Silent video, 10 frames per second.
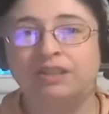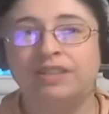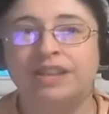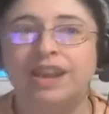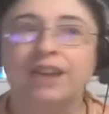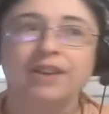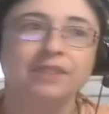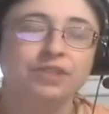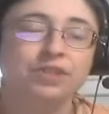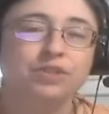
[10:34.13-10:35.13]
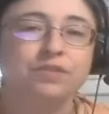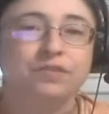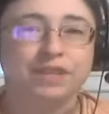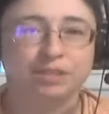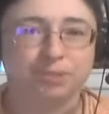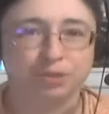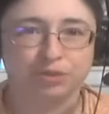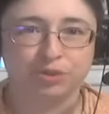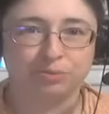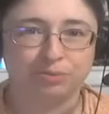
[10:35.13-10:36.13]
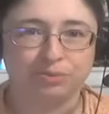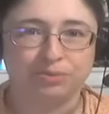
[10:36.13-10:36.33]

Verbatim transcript: they now have a new Facebook group